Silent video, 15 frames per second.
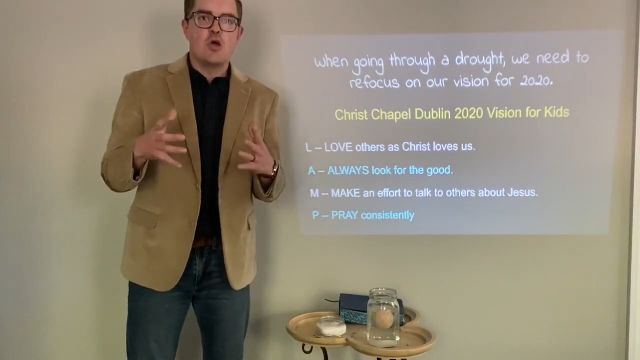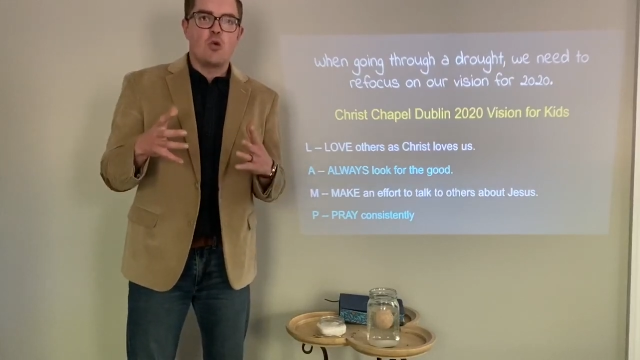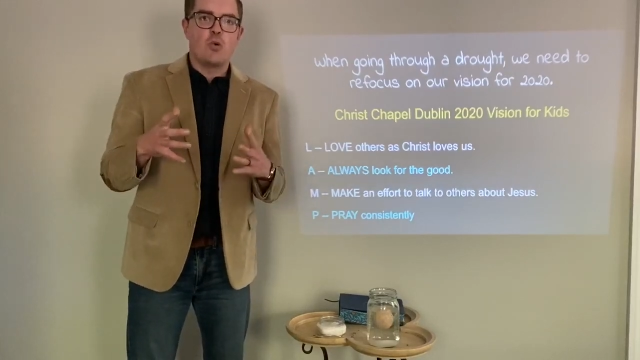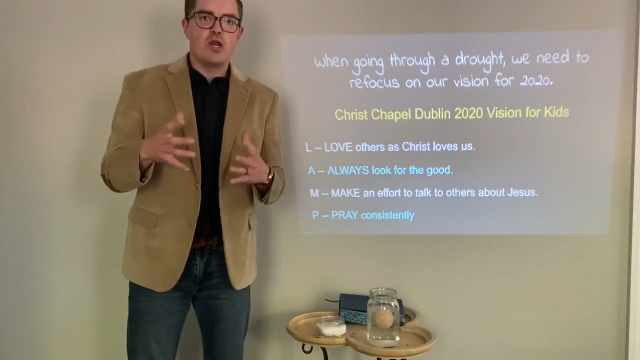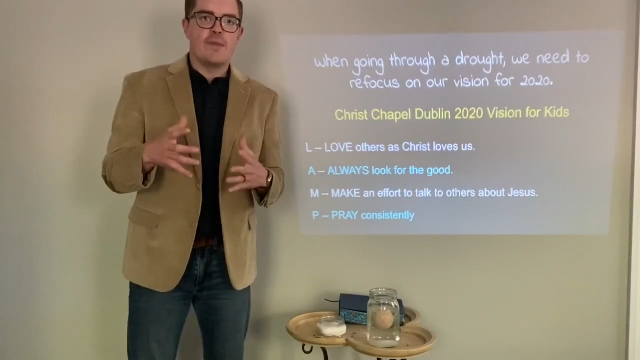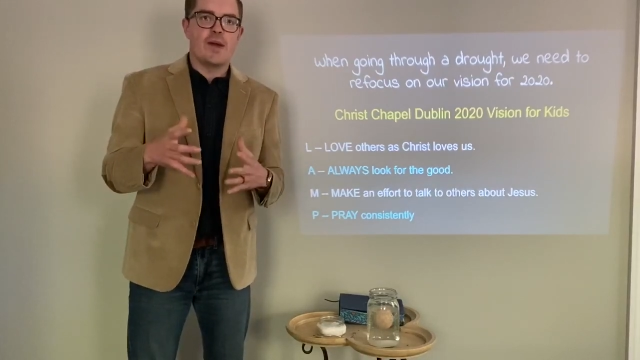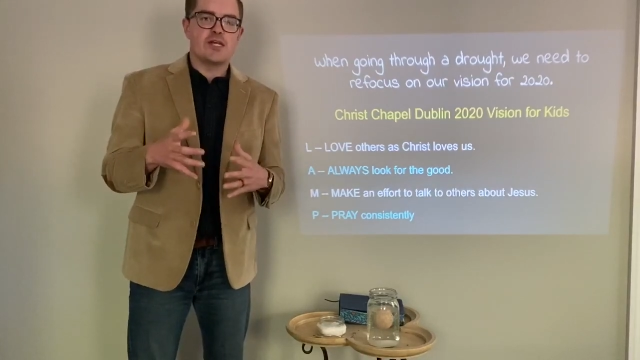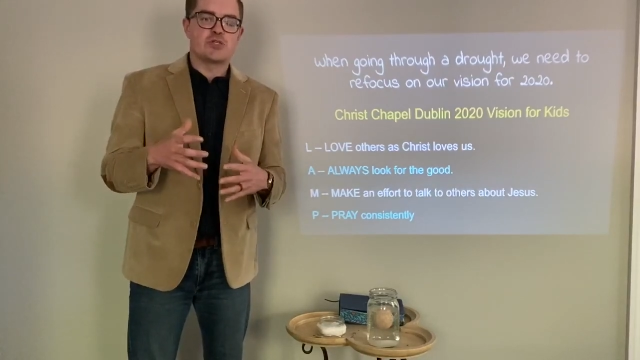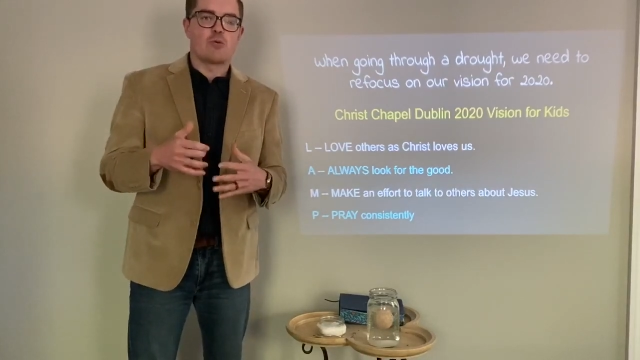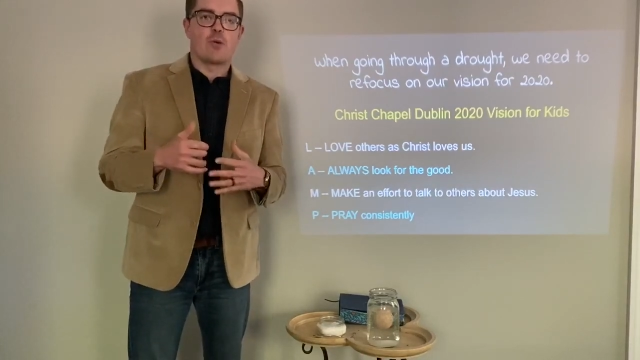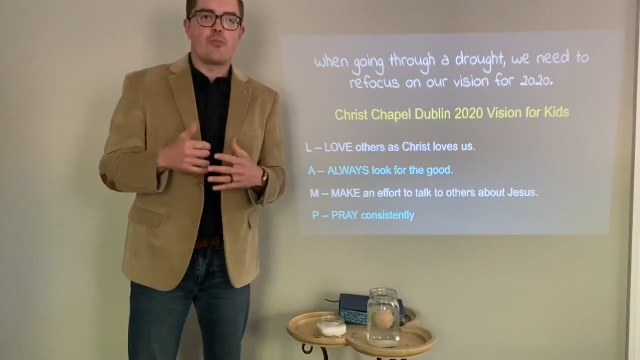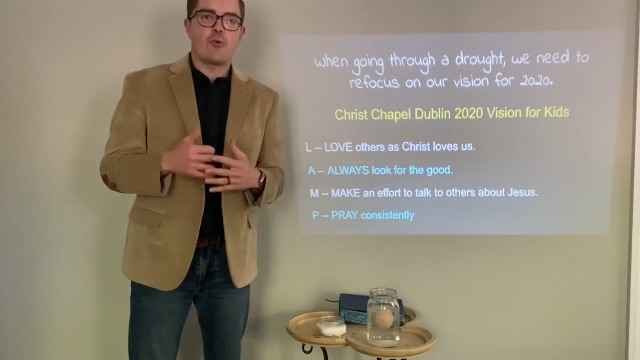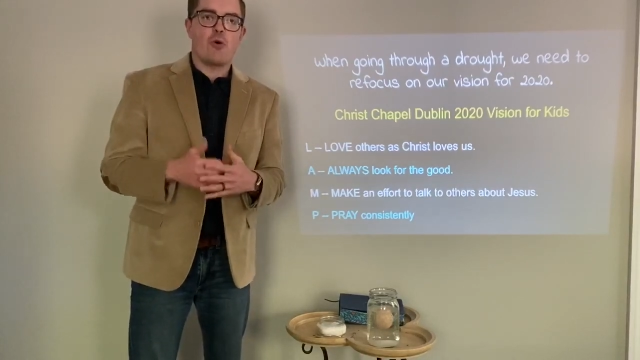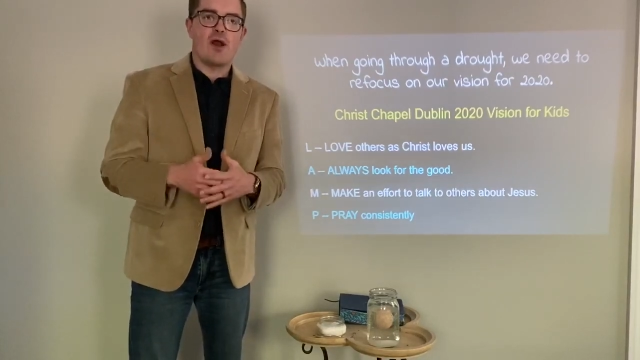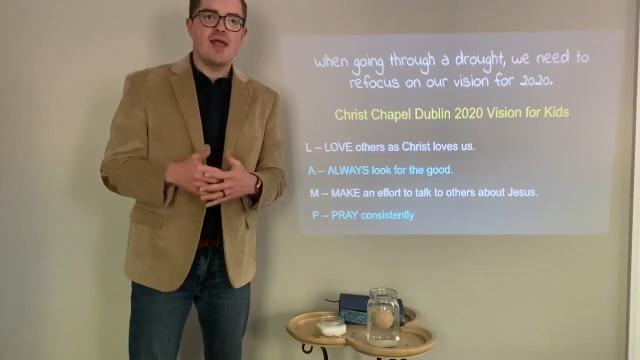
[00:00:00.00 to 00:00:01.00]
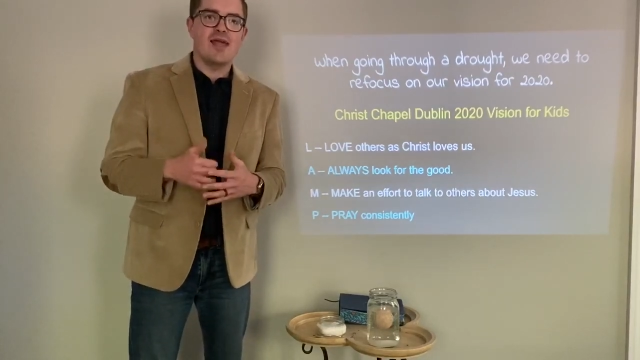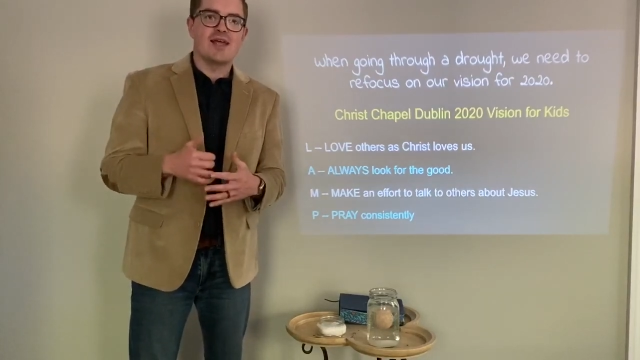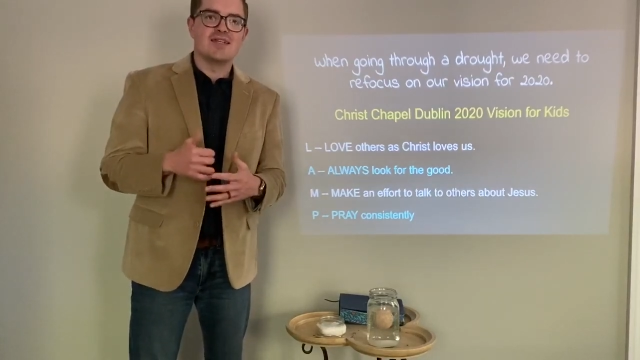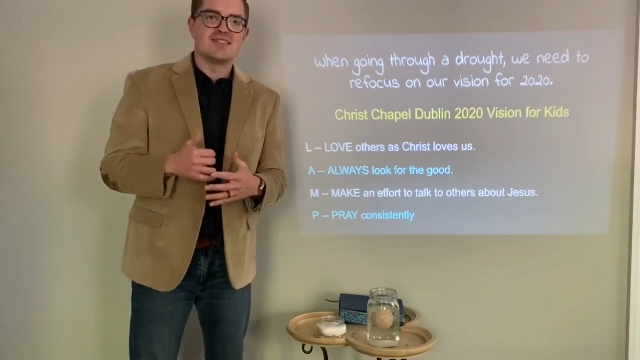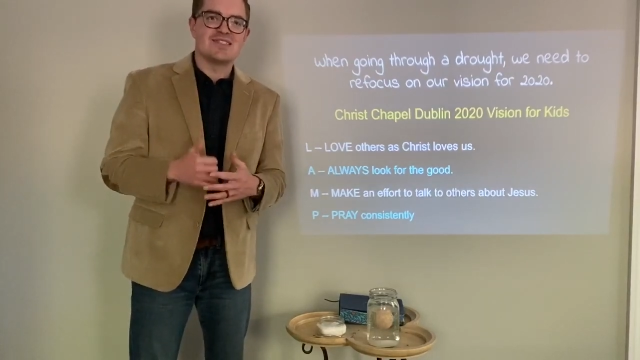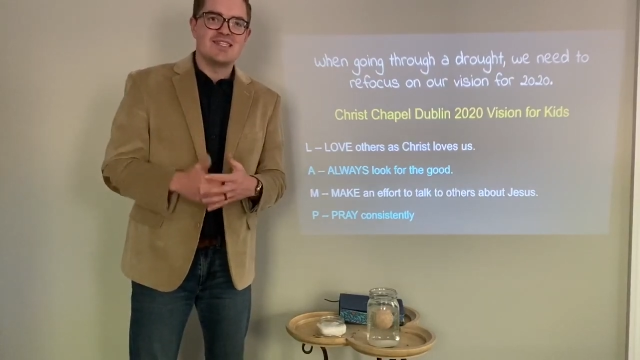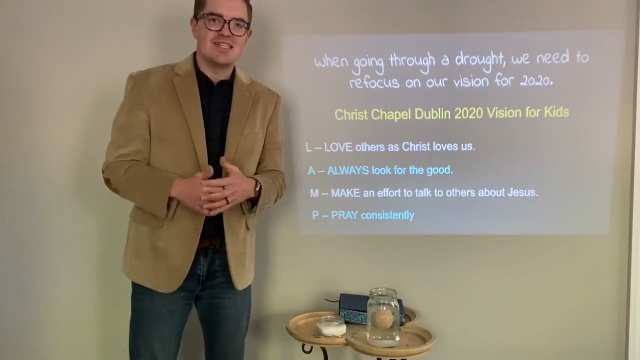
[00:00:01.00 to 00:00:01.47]
we need to make sure we're praying
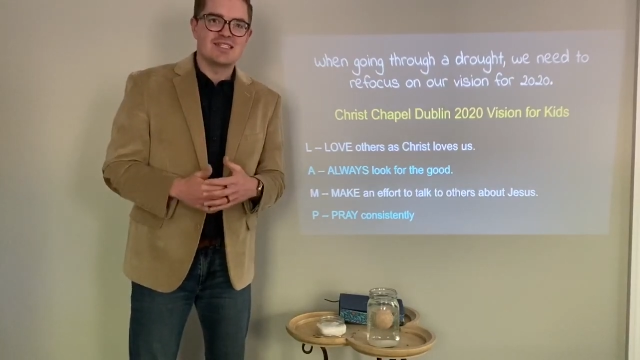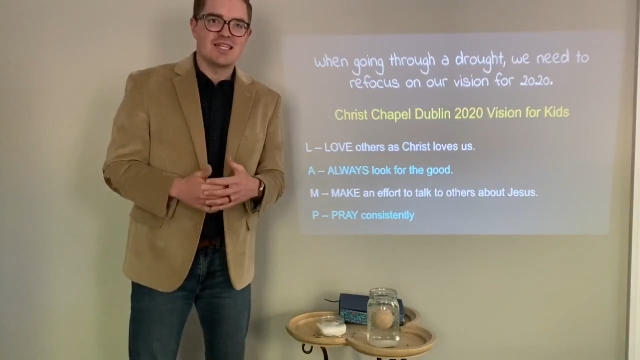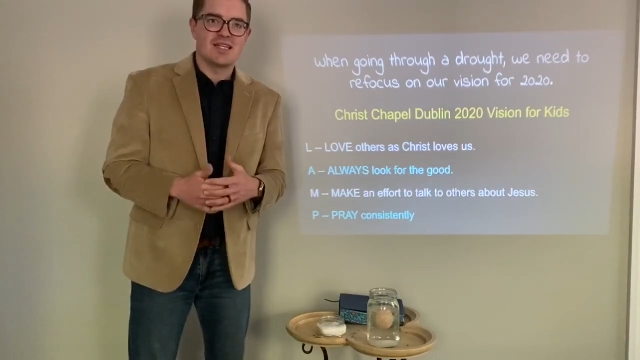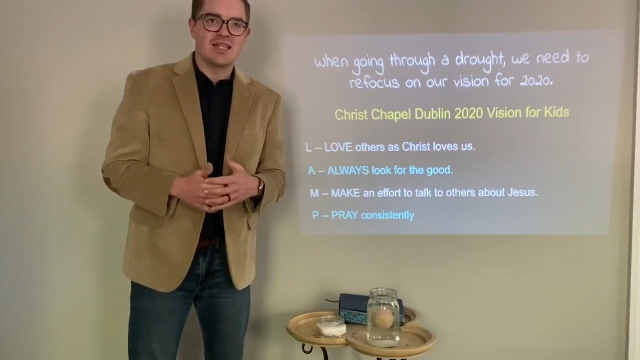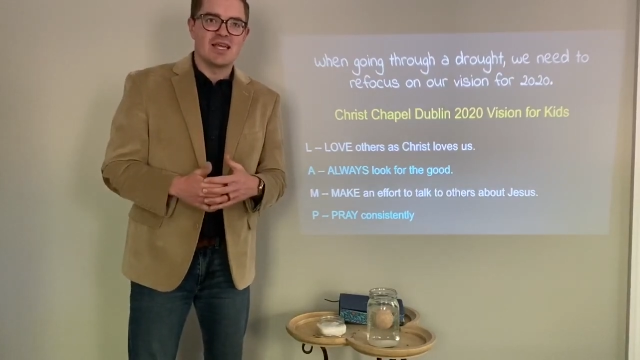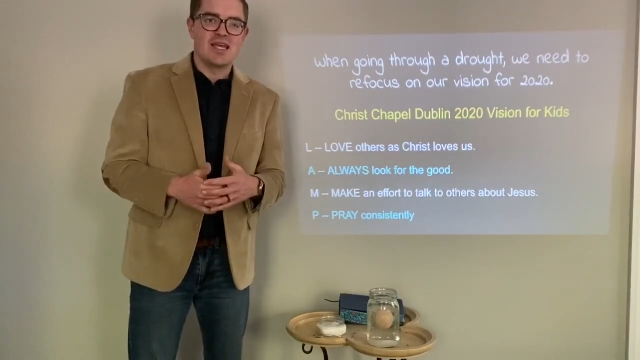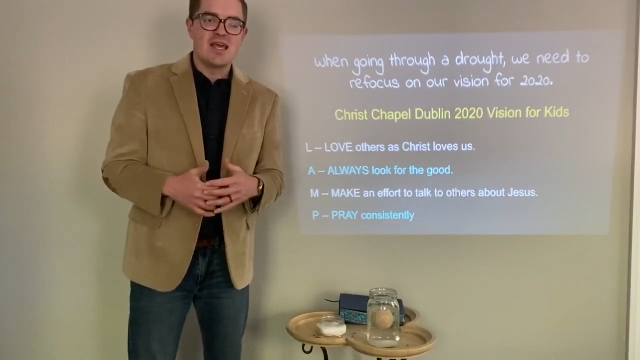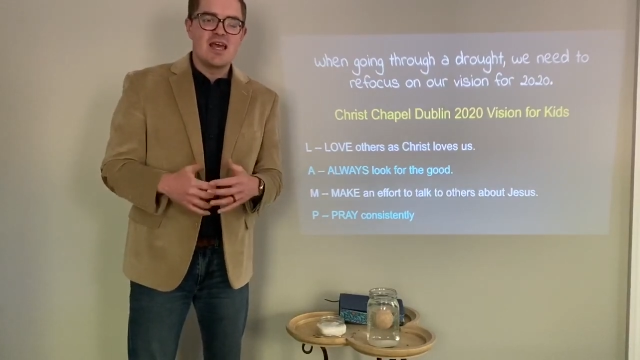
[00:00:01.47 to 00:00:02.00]
consistently.